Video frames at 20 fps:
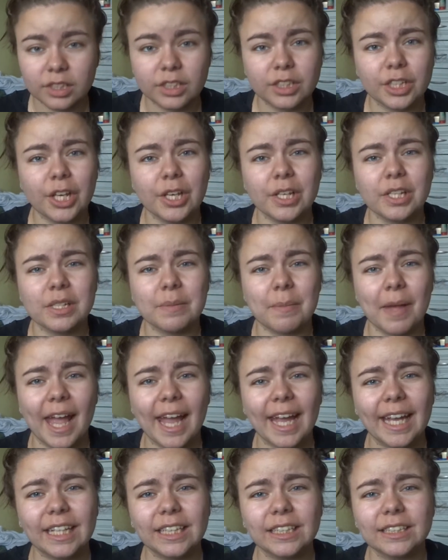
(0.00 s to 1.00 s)
Excuse me?
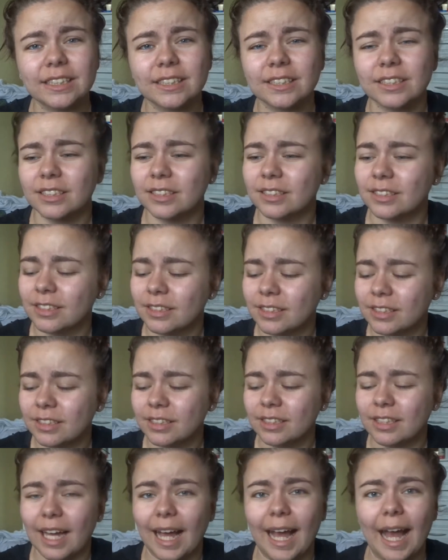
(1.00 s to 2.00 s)

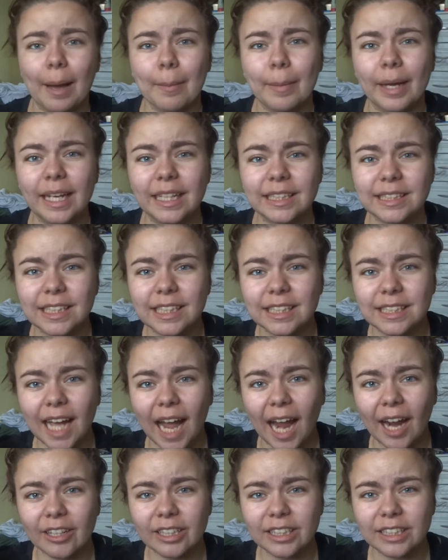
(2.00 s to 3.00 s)
Am I listening to
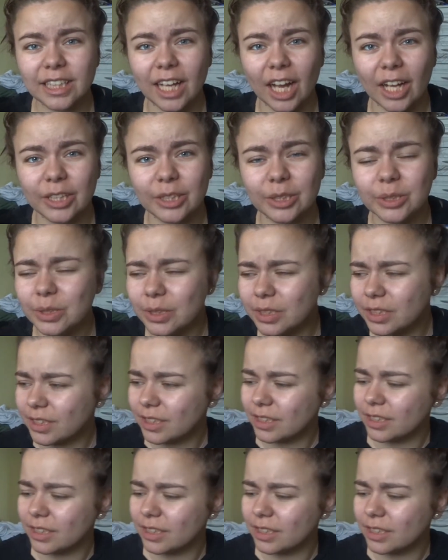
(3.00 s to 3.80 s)
Harry Styles?